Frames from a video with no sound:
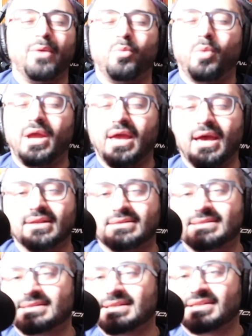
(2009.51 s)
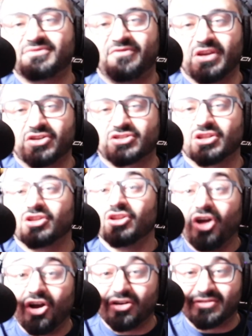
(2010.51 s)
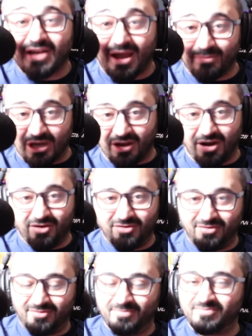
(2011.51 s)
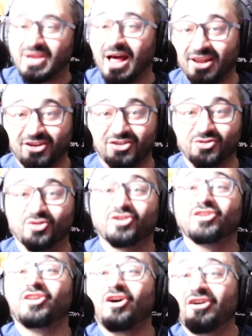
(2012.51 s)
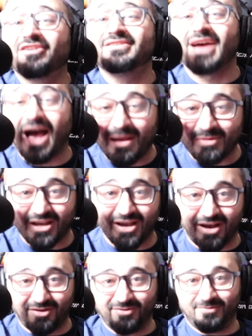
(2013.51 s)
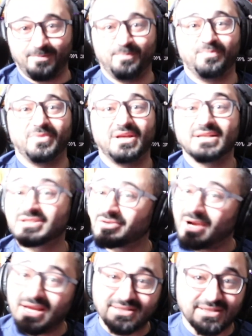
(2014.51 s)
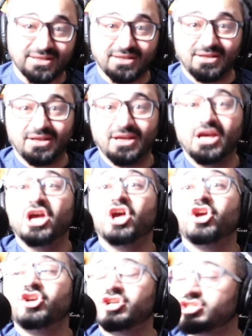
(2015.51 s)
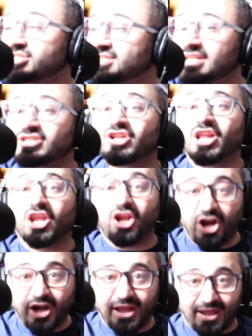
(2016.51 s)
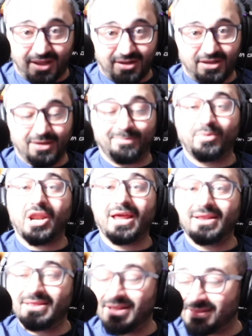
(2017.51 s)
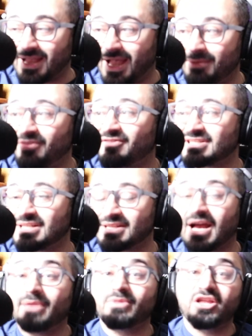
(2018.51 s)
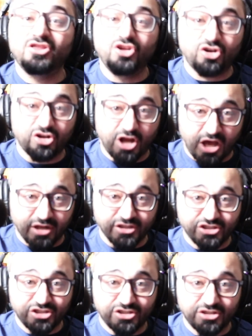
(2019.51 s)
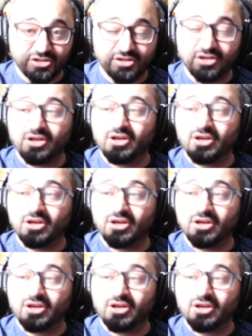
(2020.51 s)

And we hit six figures long time ago. Telling you, long time ago. It's crazy. You just need to learn it. Put in the time, invest the time in your knowledge.